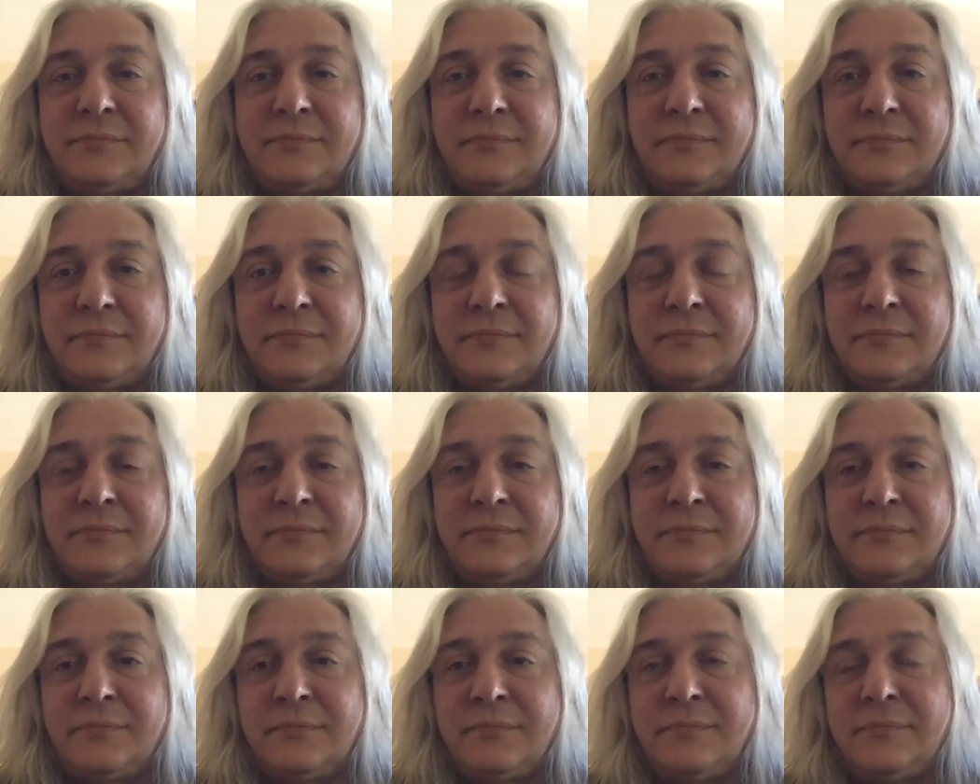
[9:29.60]

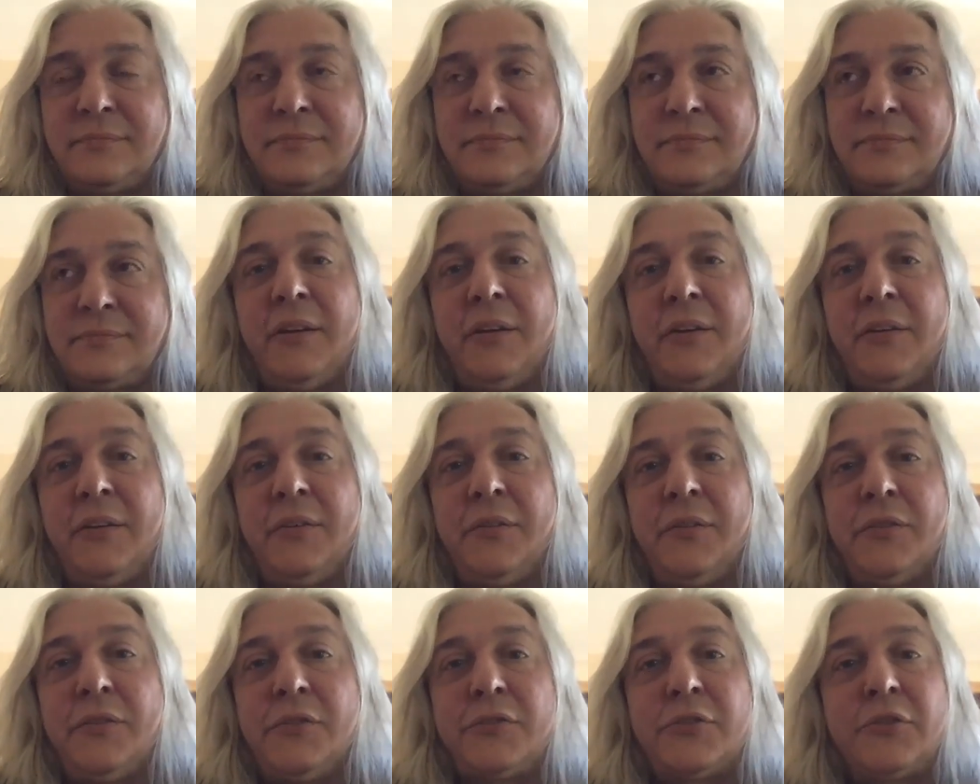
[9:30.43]
recently?
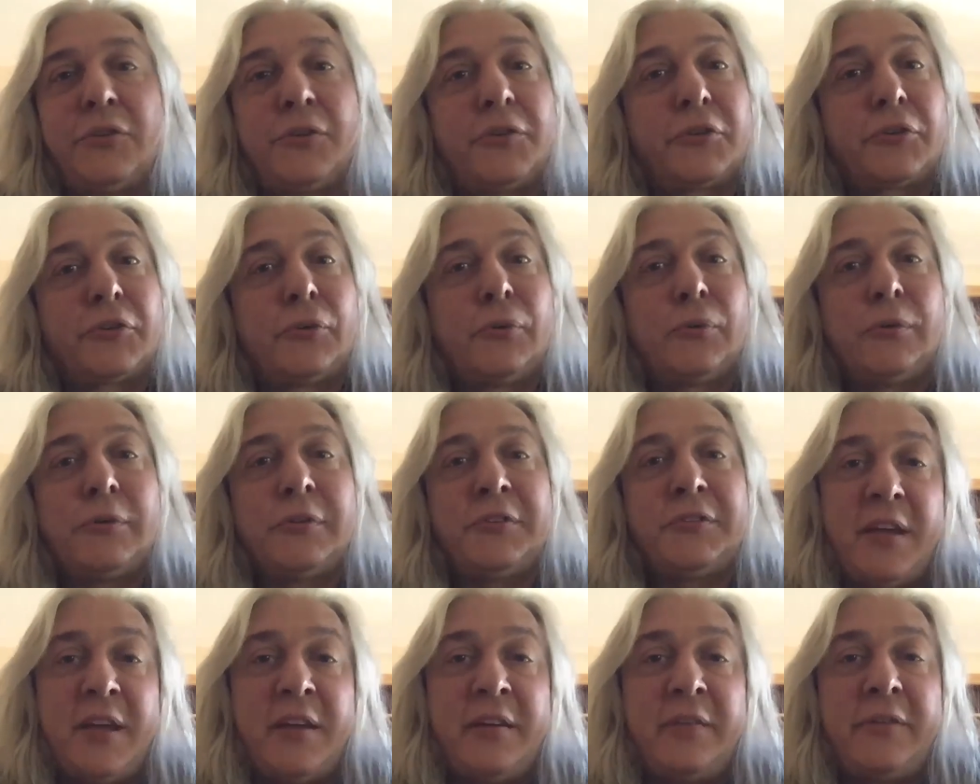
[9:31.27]
So the
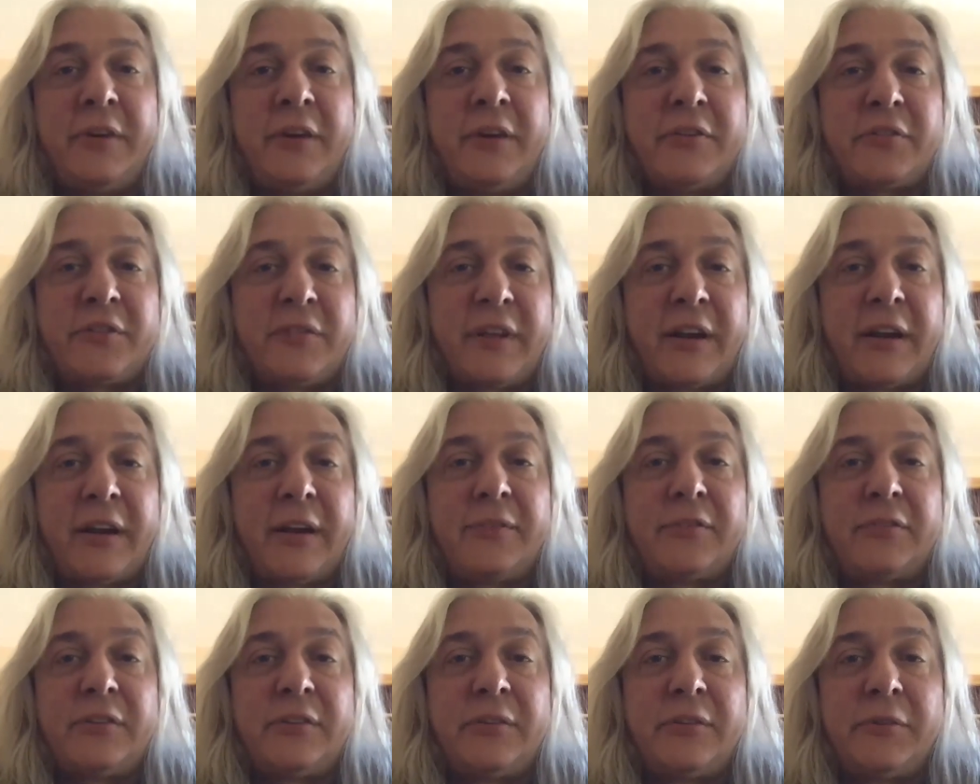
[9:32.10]
coolest innovation that
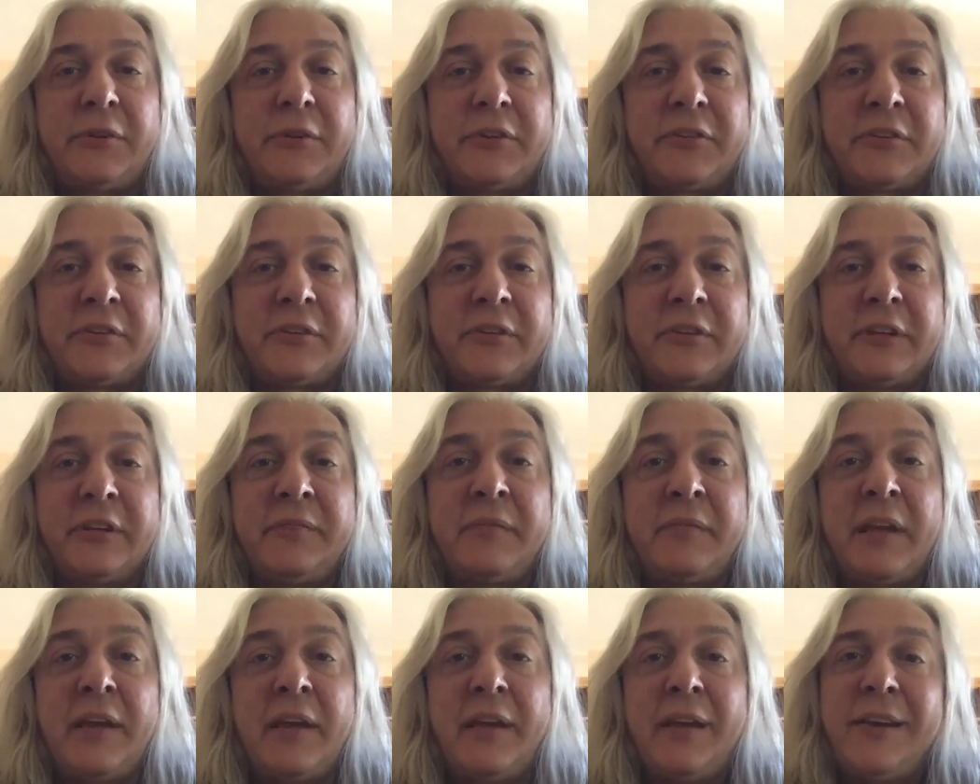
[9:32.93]
I've seen recently
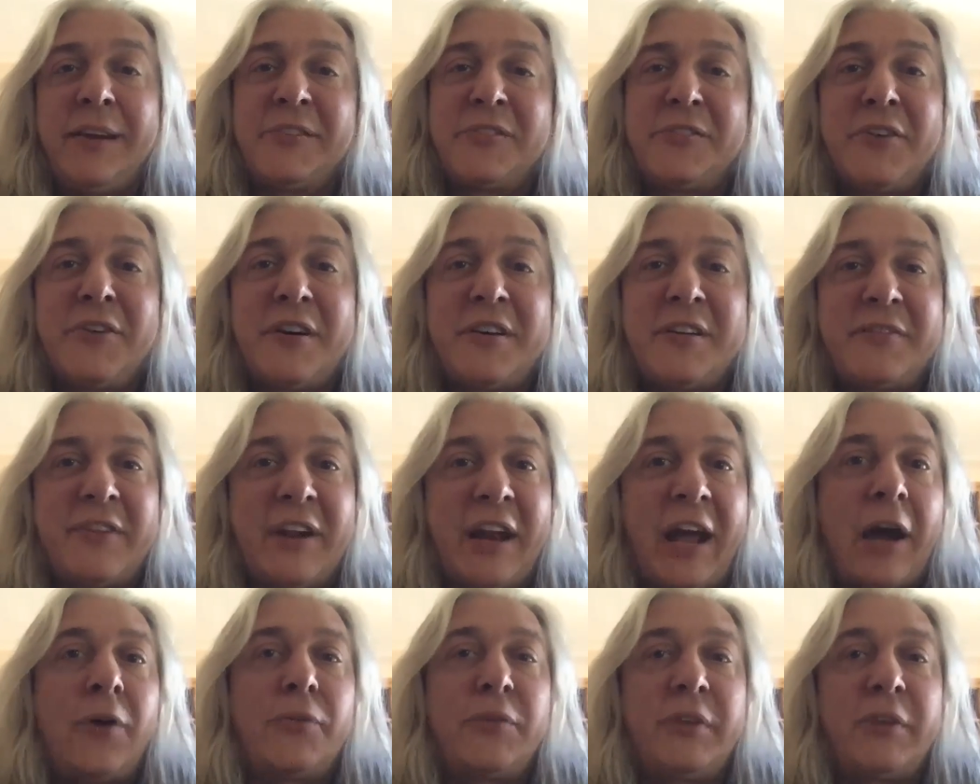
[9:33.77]
is not even
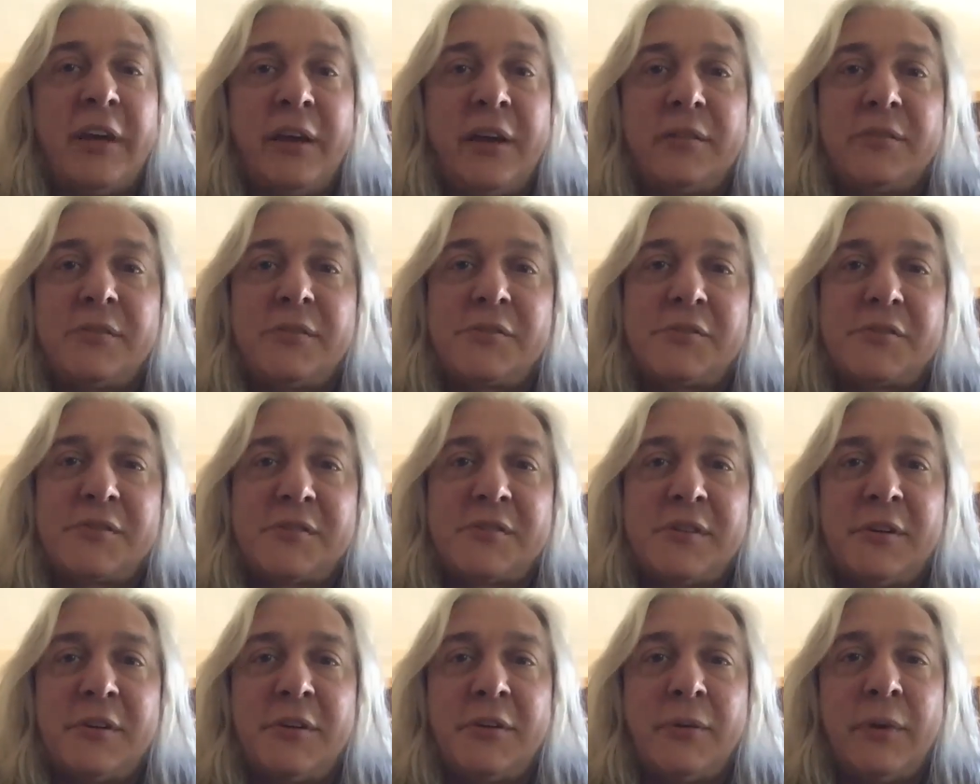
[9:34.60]
out yet.
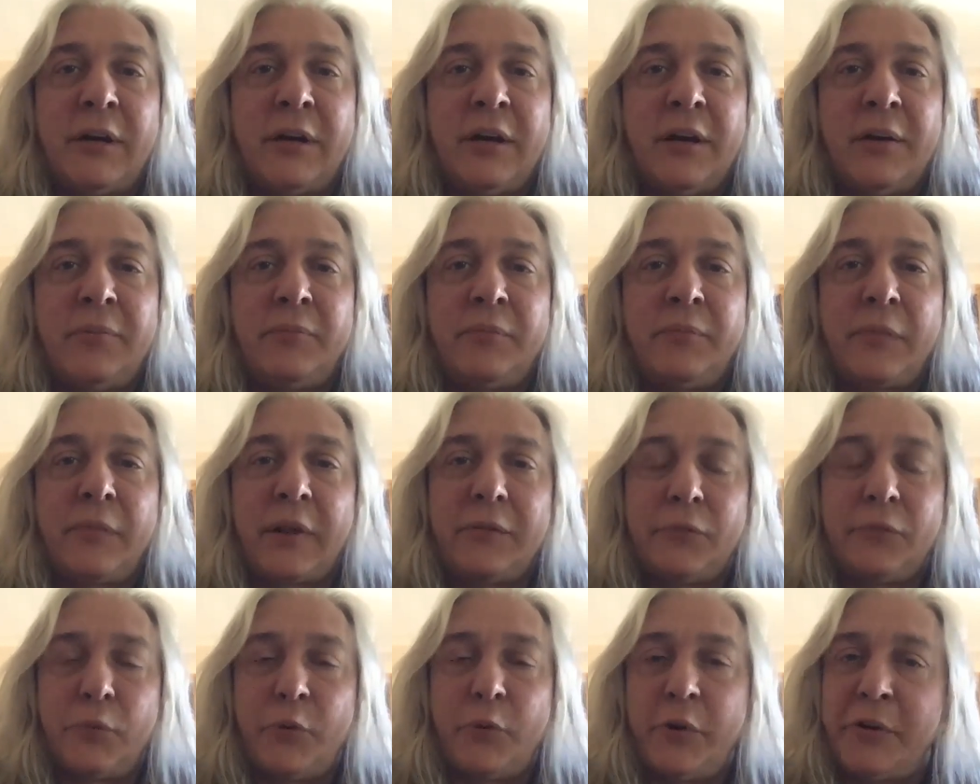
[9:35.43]
So uh,
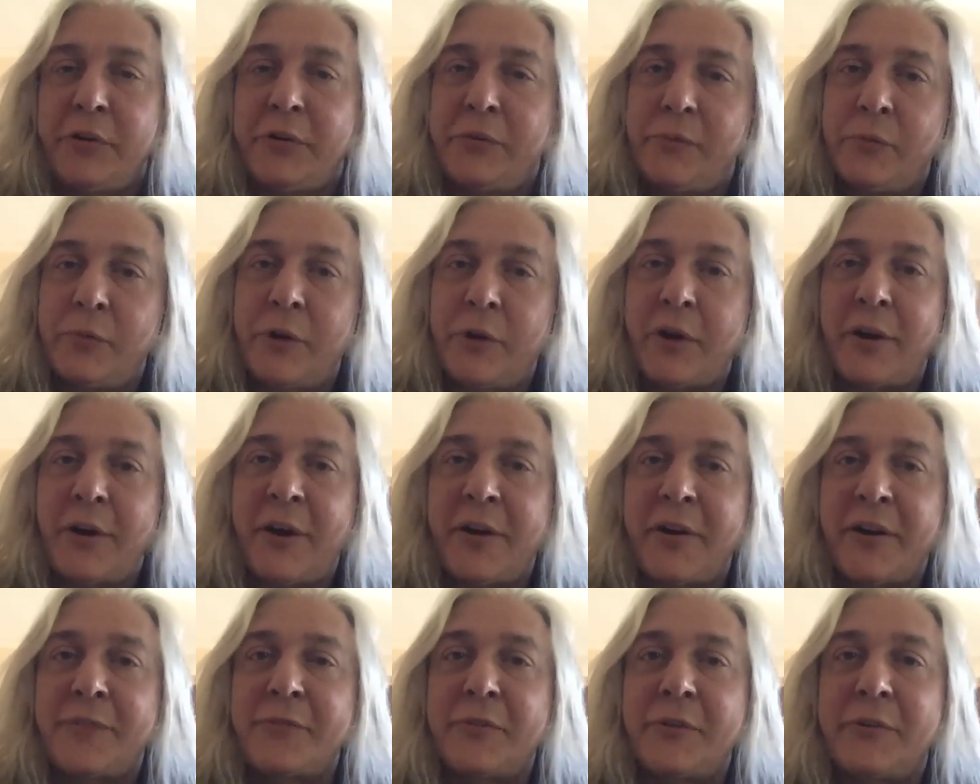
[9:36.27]
we're we're
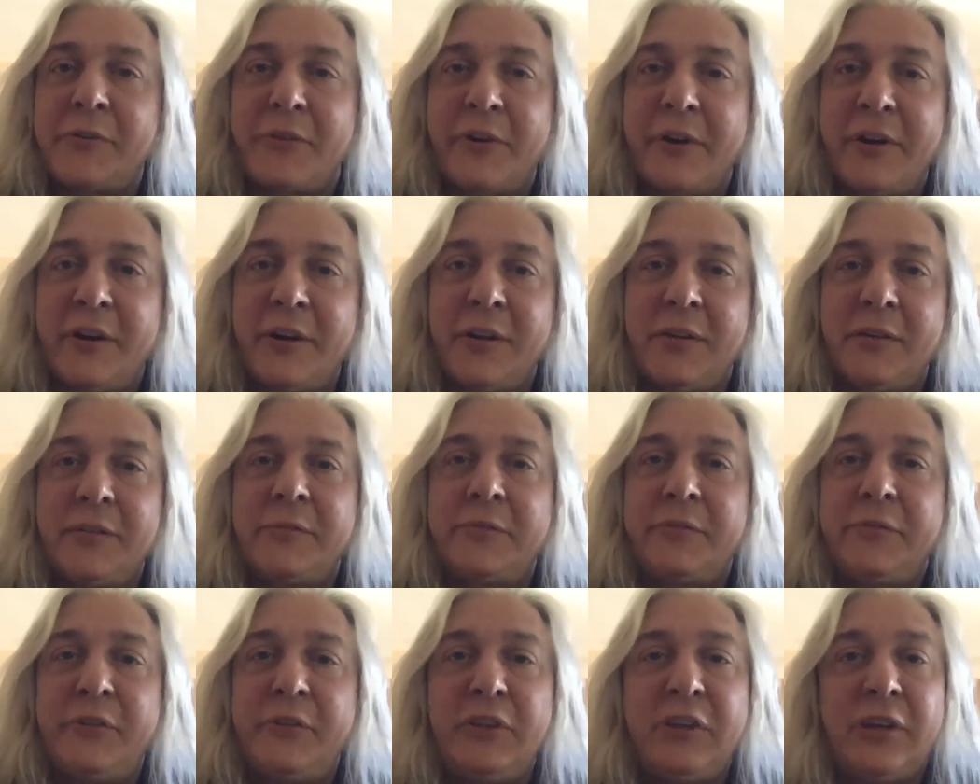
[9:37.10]
hot off the trail of
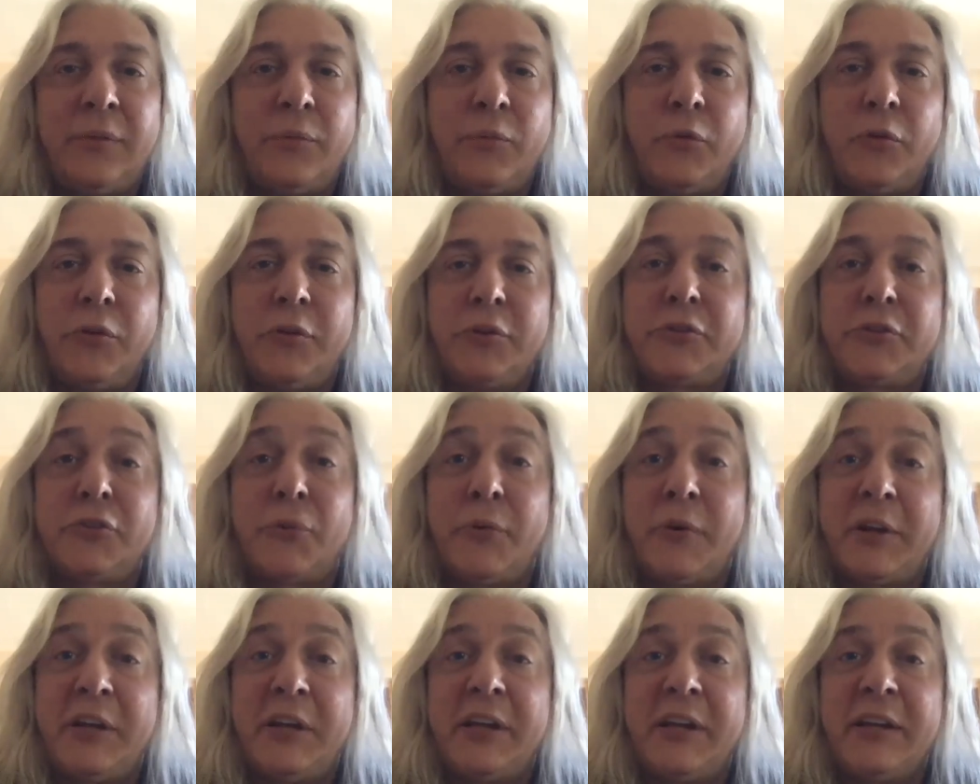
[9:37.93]
VMworld
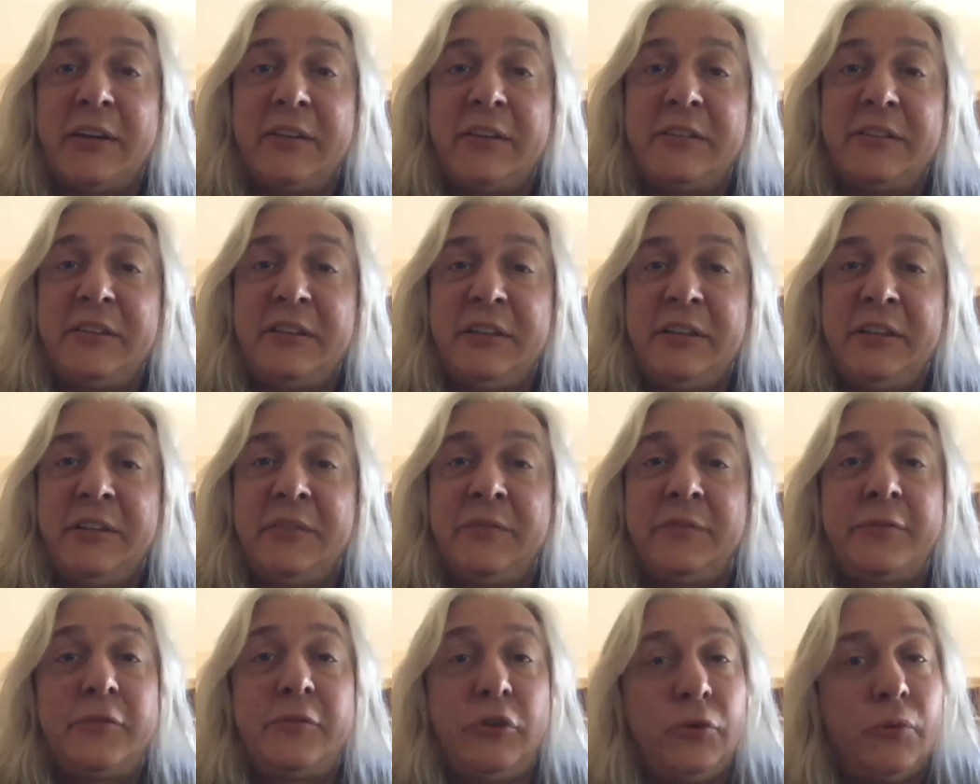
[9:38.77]
2019
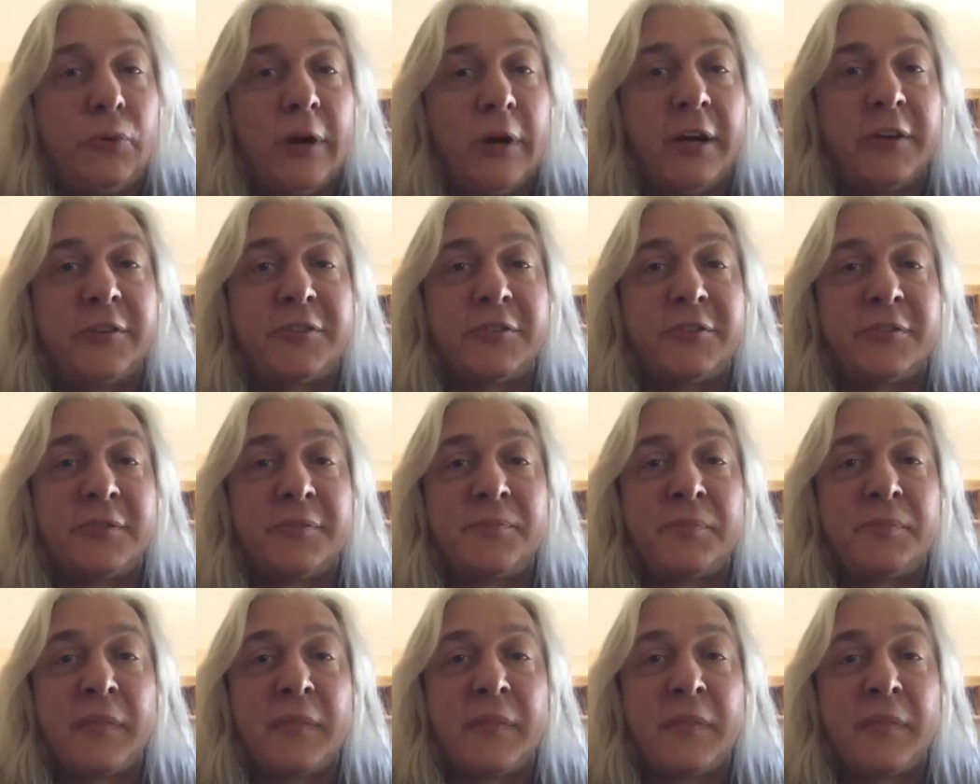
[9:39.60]
US.